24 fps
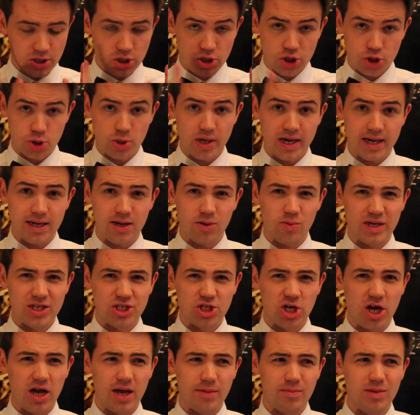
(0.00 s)
trailer,
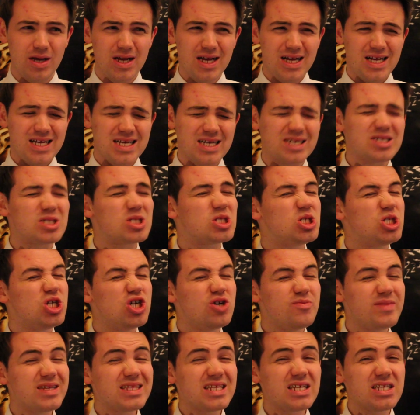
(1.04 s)
which I'm
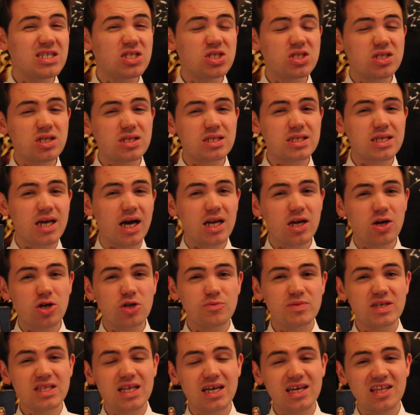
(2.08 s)
assuming that London's kind of going
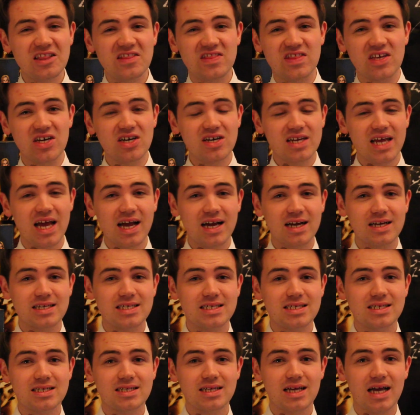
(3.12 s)
to be like third
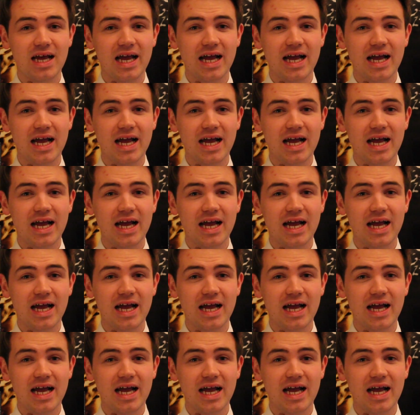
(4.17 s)
act